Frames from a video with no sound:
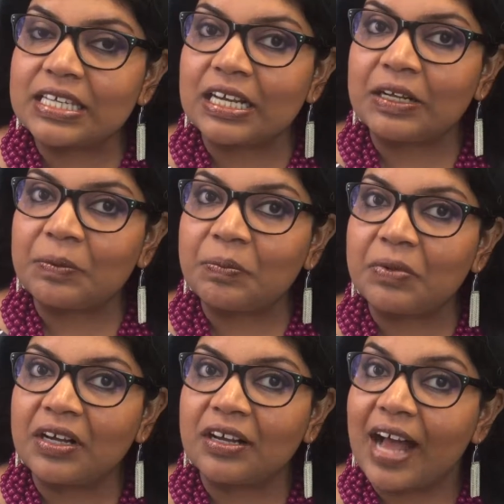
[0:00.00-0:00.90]
uh,
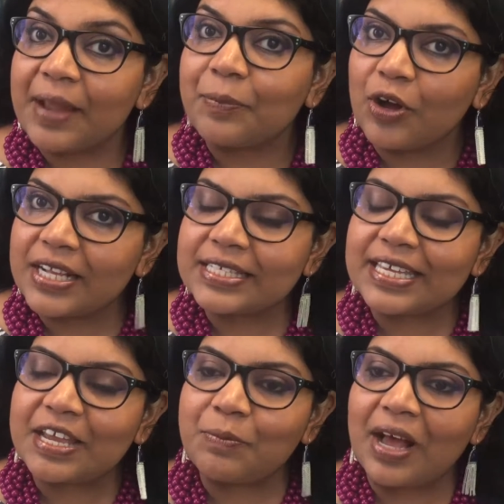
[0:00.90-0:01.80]
uh, high points
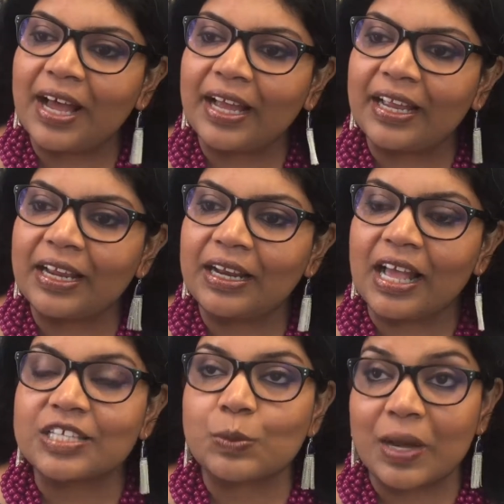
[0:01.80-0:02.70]
in my
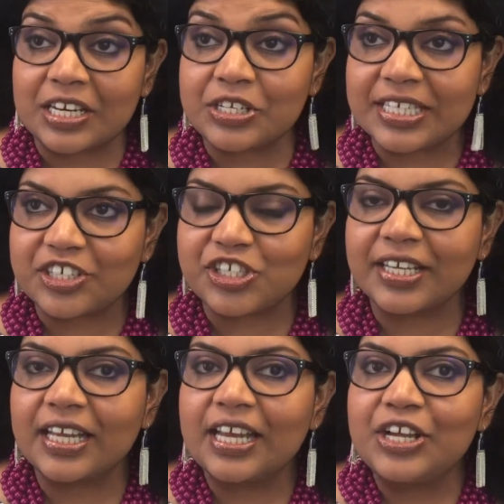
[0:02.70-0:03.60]
last one year
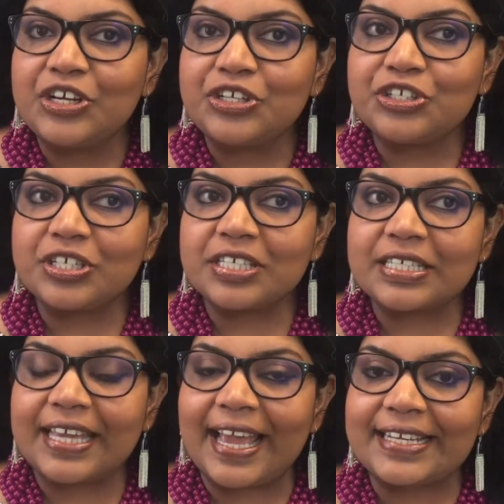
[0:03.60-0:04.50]
teaching
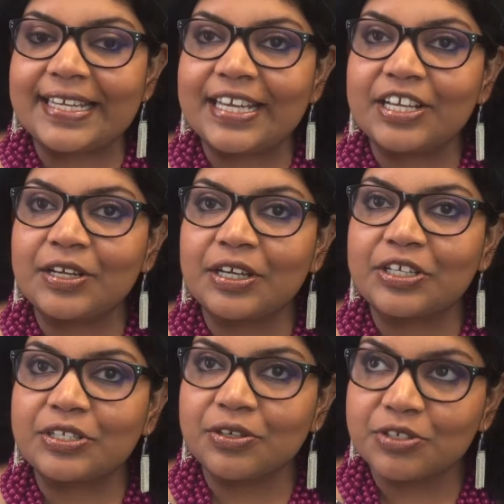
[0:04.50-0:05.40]
just getting
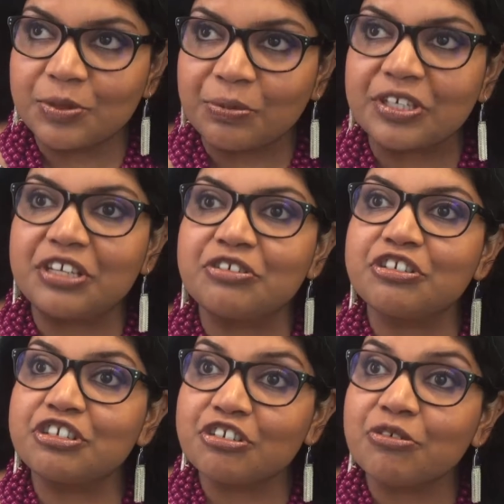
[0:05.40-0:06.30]
to produce
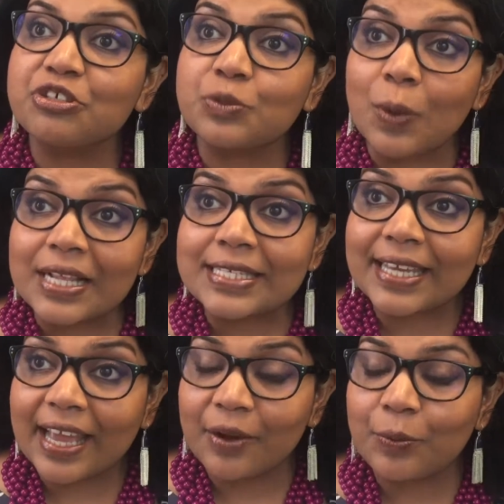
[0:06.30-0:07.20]
shows once
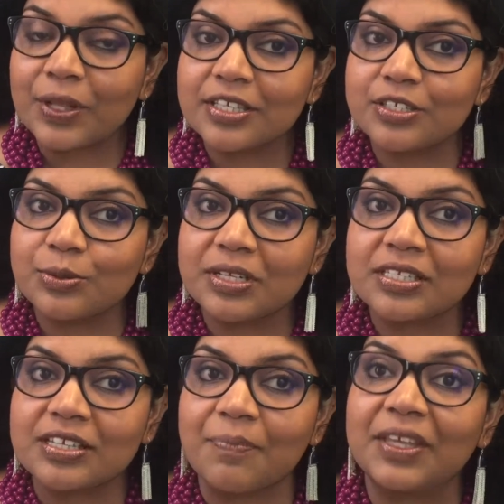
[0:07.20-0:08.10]
again with
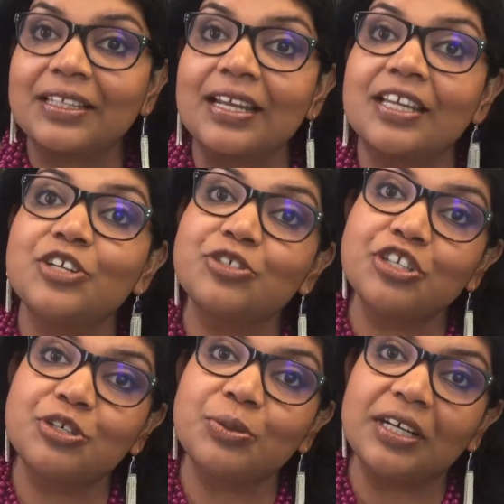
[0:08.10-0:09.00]
students, something that I used
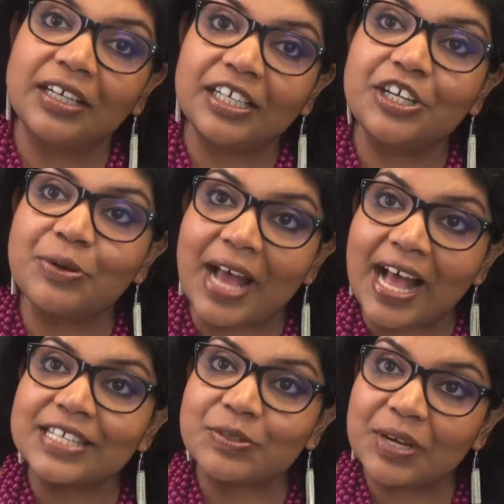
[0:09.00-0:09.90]
to do earlier
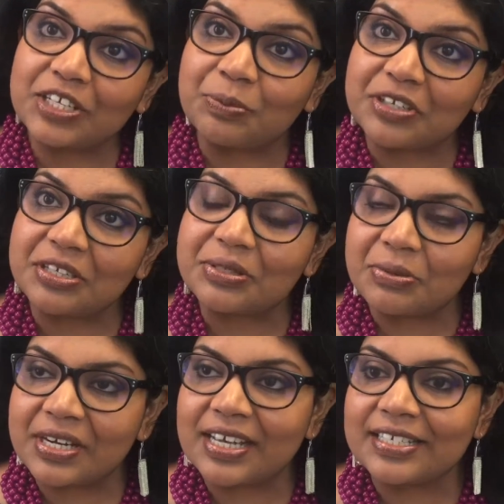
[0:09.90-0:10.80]
as a radio
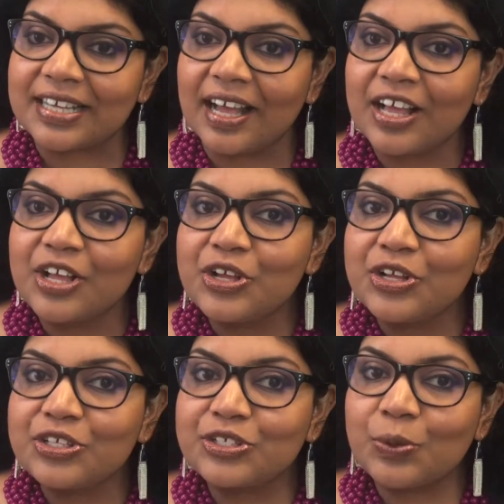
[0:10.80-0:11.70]
producer in India.
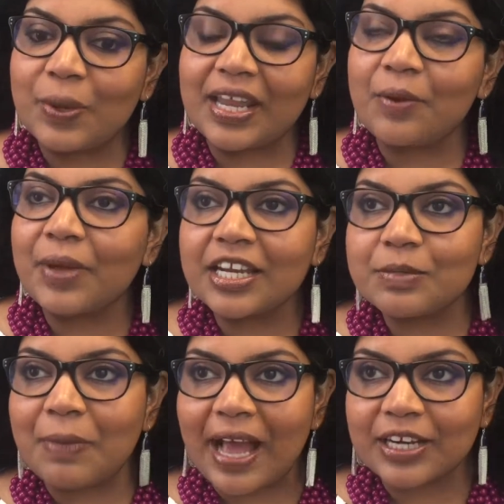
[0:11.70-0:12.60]
So when I
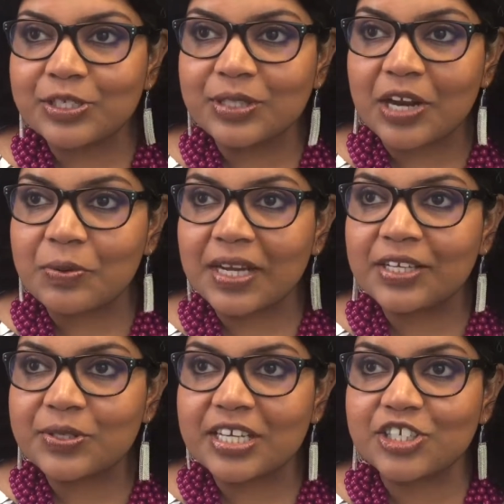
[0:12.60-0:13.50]
went back to that
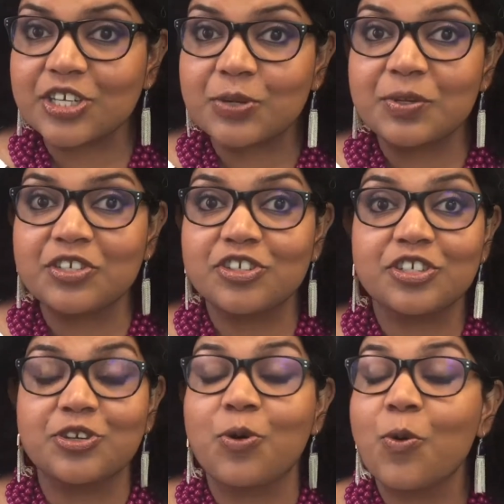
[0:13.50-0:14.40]
radio station, it was
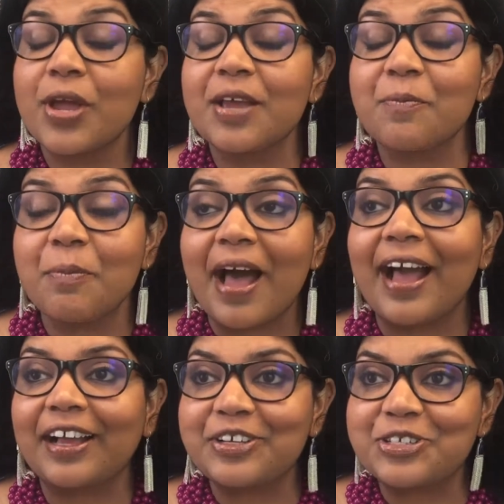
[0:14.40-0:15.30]
just going
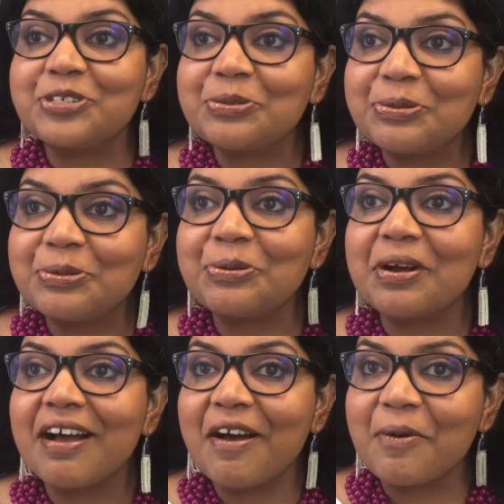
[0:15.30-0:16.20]
back to
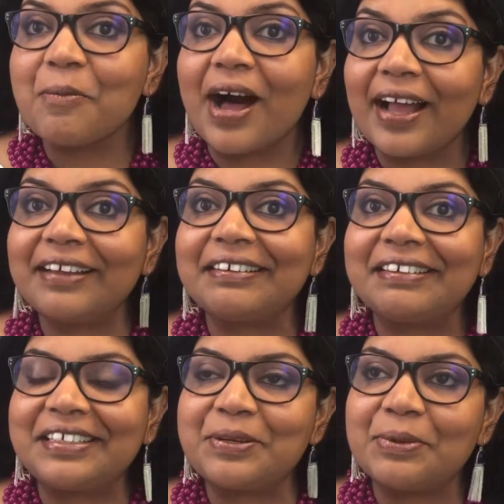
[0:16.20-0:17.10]
my
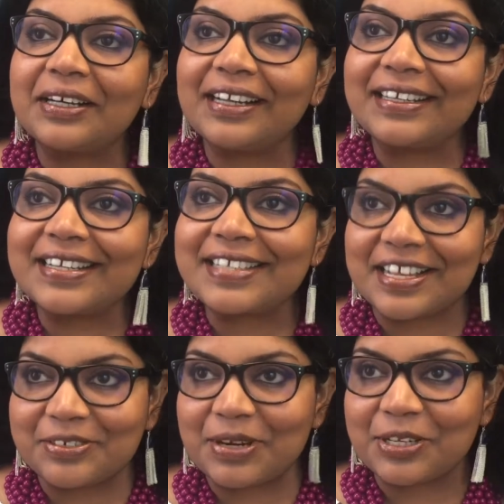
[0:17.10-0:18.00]
earlier working days
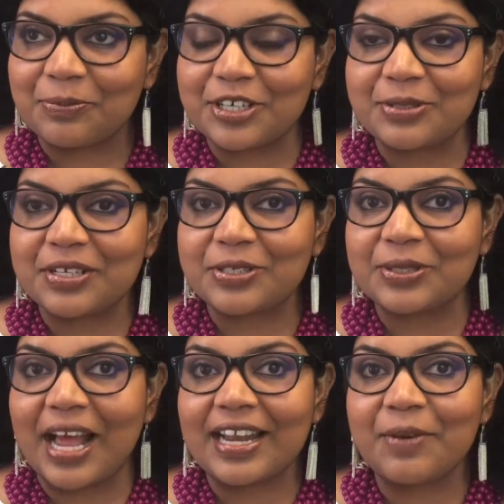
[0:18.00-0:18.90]
as a radio producer.
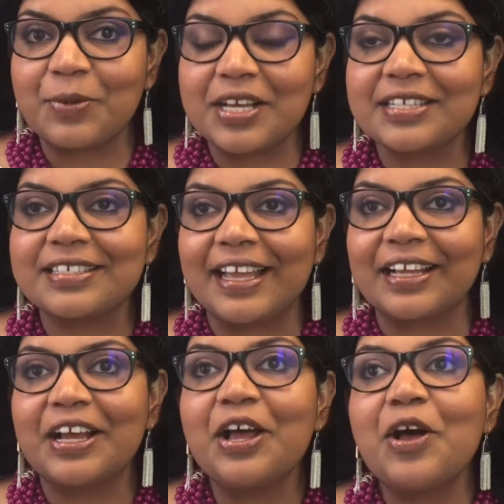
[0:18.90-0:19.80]
So that was
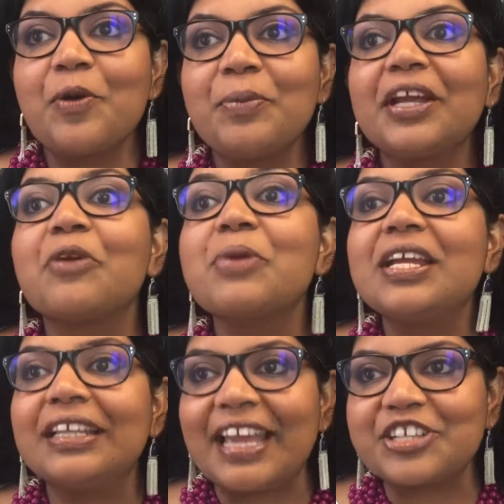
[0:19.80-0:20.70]
like a big
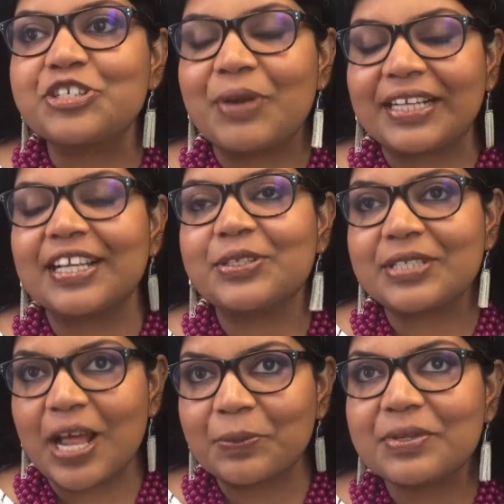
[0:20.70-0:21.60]
reconnection right there.
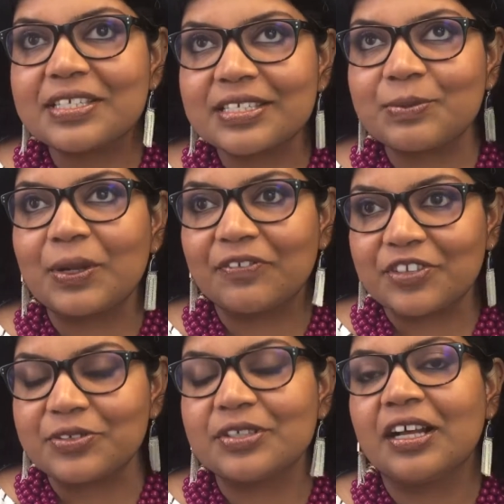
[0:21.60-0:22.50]
So that was one
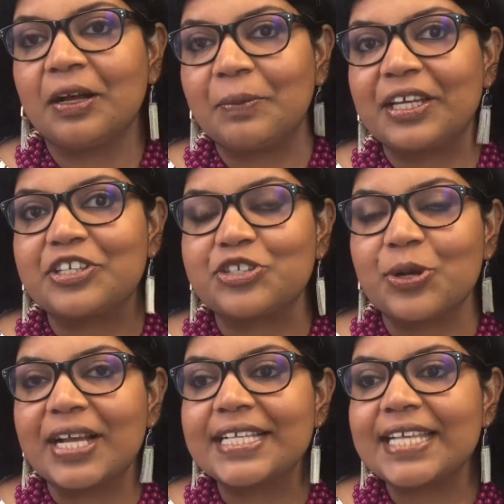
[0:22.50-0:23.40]
of the uh, biggest
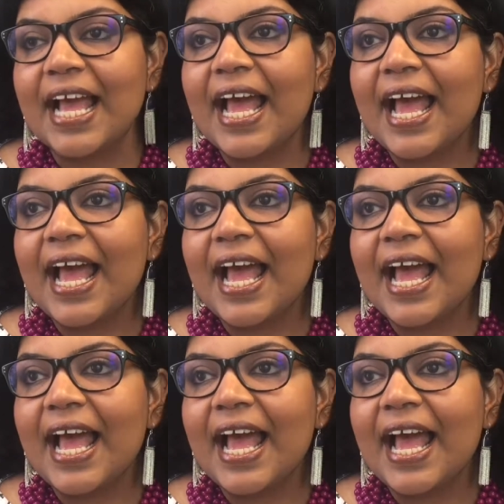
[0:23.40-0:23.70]
joys.